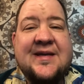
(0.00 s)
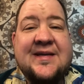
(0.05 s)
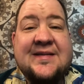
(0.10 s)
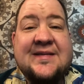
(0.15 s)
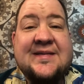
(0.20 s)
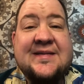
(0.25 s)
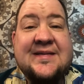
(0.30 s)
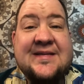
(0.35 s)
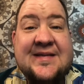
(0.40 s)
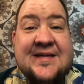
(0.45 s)
is
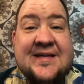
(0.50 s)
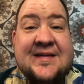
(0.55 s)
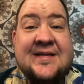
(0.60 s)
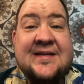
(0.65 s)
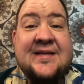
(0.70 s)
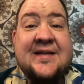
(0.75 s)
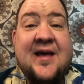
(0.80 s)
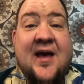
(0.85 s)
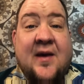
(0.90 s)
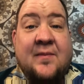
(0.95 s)

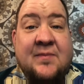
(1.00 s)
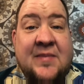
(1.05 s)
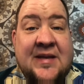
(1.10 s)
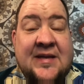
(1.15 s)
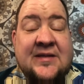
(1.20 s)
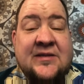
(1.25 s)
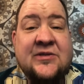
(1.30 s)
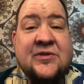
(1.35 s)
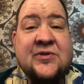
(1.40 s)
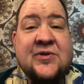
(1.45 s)
still a
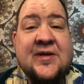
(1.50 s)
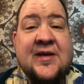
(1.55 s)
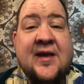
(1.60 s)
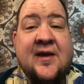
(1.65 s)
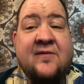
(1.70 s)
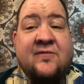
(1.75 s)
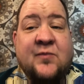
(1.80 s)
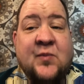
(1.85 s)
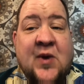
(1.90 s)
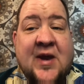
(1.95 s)
ministry
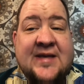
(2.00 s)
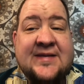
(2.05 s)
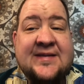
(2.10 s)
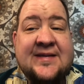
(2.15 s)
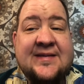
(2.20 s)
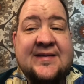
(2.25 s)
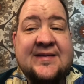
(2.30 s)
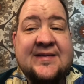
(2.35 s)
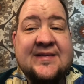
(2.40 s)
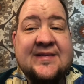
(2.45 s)
of
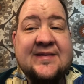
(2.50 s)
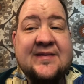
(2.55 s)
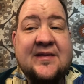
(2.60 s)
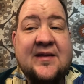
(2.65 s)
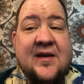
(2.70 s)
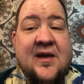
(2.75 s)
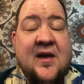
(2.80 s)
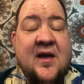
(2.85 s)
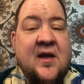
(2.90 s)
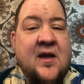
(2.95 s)
presence,
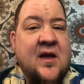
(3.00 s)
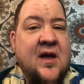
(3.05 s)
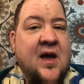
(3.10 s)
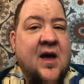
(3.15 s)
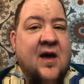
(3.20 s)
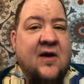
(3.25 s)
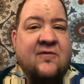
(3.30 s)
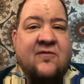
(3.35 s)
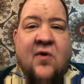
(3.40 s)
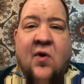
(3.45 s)

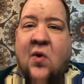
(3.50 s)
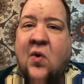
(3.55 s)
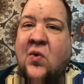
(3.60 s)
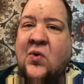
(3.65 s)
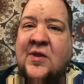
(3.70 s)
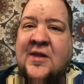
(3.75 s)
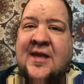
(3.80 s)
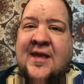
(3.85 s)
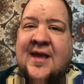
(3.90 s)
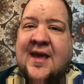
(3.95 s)
of
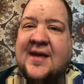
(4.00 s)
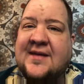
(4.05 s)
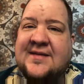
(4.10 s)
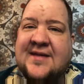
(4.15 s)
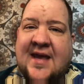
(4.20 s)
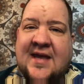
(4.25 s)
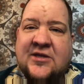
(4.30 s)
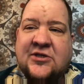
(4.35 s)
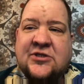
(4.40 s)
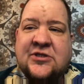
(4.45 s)
holy
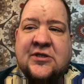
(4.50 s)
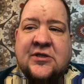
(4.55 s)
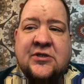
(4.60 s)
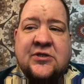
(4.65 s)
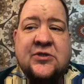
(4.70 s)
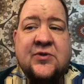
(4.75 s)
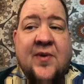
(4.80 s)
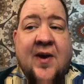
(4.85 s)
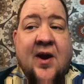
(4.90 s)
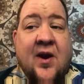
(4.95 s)
attention
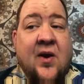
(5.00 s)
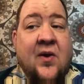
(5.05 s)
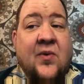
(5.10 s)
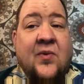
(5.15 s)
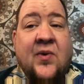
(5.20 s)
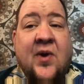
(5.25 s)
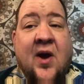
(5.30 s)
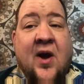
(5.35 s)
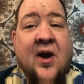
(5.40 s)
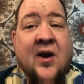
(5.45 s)
to our
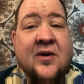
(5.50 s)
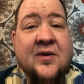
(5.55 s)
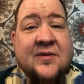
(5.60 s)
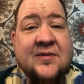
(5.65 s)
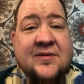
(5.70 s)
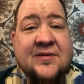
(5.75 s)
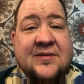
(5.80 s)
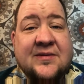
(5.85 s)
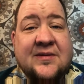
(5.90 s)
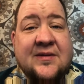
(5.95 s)
own
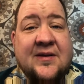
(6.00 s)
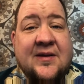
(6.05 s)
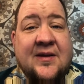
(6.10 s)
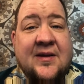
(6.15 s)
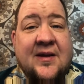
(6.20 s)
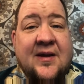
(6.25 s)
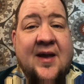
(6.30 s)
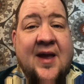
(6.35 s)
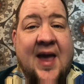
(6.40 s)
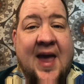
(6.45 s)
hearts
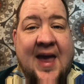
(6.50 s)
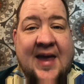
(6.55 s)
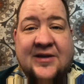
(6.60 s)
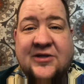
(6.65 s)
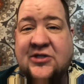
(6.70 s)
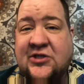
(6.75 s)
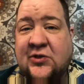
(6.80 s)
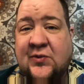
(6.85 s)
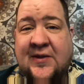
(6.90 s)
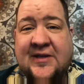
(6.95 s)

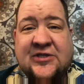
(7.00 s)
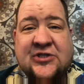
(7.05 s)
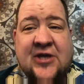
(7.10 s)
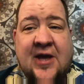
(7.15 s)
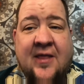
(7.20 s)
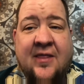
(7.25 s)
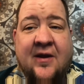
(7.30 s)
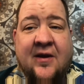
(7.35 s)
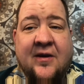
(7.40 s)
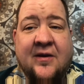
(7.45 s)
and to each
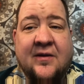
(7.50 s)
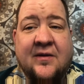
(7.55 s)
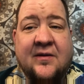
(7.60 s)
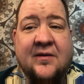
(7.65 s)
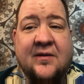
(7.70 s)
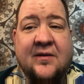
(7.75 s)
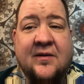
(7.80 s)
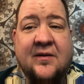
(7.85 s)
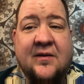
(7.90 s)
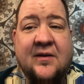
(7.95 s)
other,
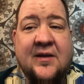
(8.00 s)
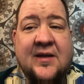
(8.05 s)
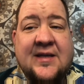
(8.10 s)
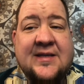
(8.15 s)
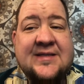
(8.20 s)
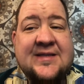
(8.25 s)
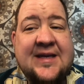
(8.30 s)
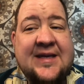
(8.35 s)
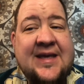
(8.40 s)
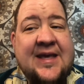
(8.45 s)

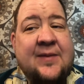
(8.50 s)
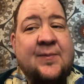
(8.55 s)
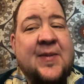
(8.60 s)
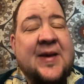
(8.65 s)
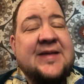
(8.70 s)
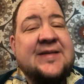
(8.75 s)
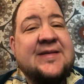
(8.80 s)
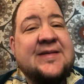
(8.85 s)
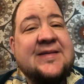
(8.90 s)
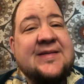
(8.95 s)
to keep
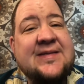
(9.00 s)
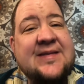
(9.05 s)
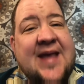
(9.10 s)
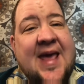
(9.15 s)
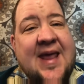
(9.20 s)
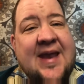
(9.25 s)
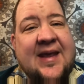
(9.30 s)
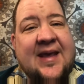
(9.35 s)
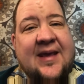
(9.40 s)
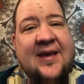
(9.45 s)
us
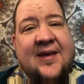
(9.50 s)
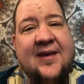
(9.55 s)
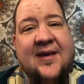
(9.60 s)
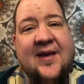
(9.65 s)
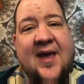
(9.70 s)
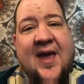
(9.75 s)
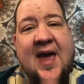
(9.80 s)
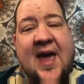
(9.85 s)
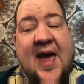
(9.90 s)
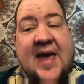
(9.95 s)
steady
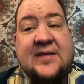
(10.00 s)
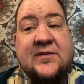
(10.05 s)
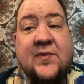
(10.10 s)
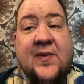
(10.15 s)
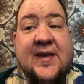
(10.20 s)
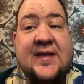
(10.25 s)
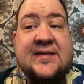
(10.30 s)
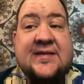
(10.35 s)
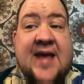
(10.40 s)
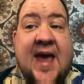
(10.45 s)
as
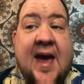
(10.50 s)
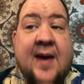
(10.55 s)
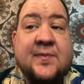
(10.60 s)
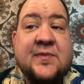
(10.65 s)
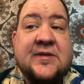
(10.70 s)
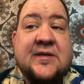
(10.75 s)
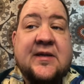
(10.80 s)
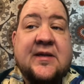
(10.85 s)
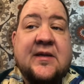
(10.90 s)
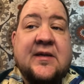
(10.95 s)
we
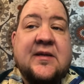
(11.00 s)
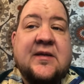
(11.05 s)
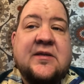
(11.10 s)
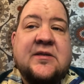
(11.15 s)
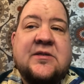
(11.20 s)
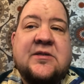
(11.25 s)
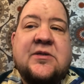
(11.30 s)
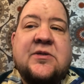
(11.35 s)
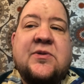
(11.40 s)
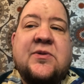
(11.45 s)
adapt
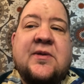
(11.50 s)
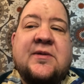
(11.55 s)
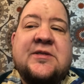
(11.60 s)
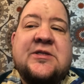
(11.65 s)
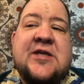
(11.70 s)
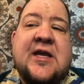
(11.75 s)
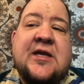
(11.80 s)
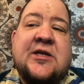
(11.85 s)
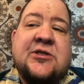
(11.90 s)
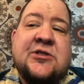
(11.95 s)
to the
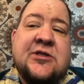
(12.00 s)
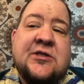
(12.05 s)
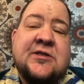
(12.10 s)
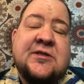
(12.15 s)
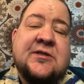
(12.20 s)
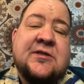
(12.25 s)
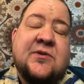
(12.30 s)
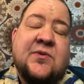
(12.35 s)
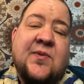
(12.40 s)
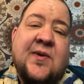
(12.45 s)

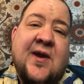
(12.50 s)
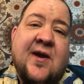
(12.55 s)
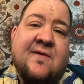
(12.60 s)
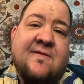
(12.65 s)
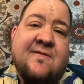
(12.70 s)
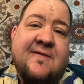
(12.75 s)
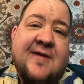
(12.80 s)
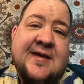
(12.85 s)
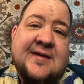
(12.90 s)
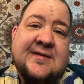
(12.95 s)
changes we are
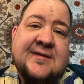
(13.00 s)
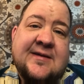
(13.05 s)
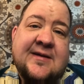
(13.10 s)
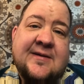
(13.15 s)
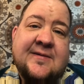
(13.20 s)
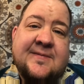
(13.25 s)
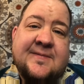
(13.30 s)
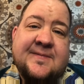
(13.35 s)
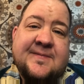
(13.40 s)
facing.